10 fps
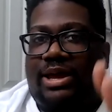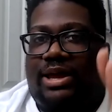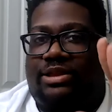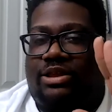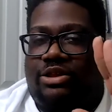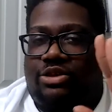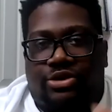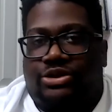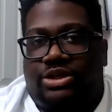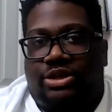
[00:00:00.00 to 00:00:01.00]
And
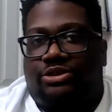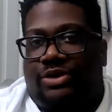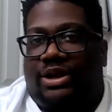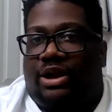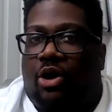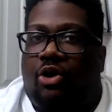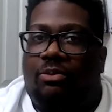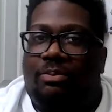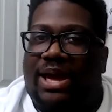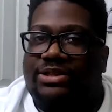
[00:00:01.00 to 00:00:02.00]
you're still trying to
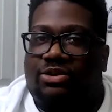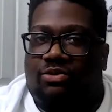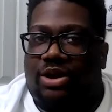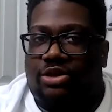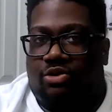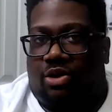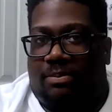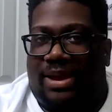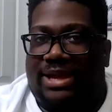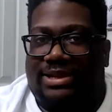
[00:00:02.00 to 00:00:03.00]
hold back to where you are
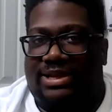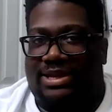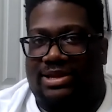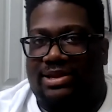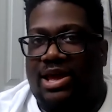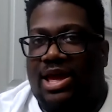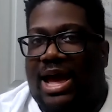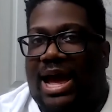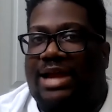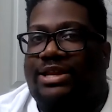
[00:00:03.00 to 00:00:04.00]
back then.
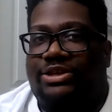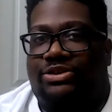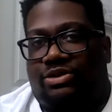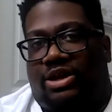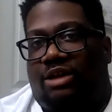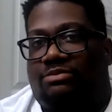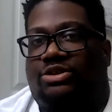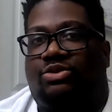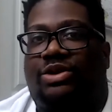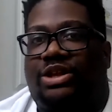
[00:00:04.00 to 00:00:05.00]
I need you to come to
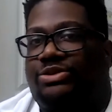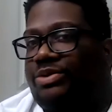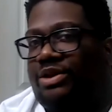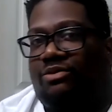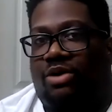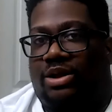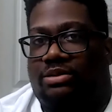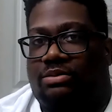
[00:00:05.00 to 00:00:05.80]
2021